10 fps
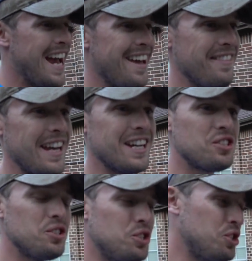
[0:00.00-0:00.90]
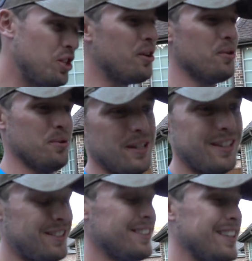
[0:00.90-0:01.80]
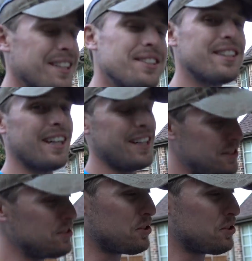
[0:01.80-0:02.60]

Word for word: And they actually showed, this is actually kind of, this is